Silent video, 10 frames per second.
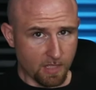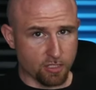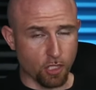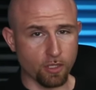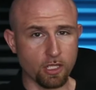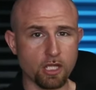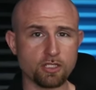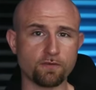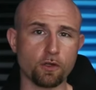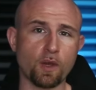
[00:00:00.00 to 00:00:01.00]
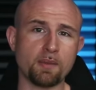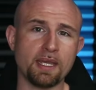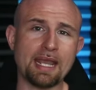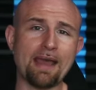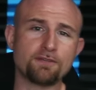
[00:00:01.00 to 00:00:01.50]
token launch for quite a
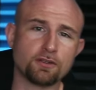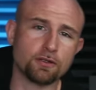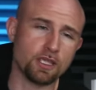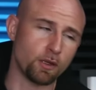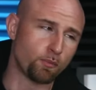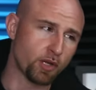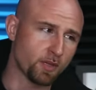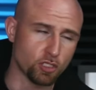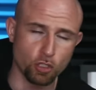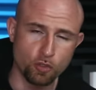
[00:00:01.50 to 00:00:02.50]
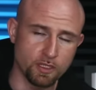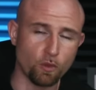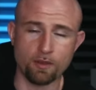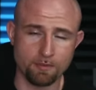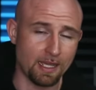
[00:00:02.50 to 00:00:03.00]
bit after, you know, pretty much losing,
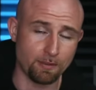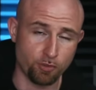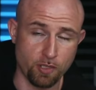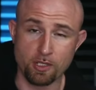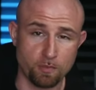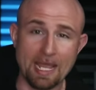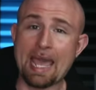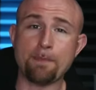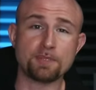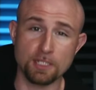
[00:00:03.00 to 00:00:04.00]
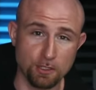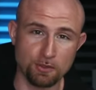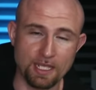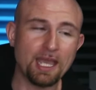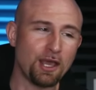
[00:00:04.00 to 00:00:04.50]
well, not pretty much, but
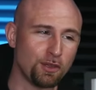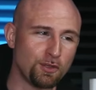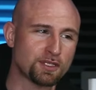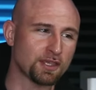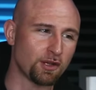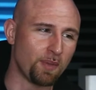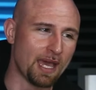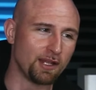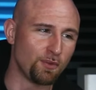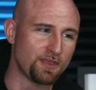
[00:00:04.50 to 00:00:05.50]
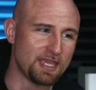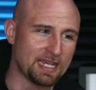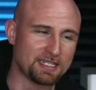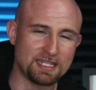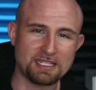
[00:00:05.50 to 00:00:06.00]
absolutely losing their battle with the
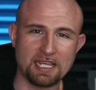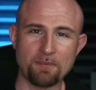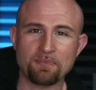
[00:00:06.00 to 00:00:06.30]
SEC.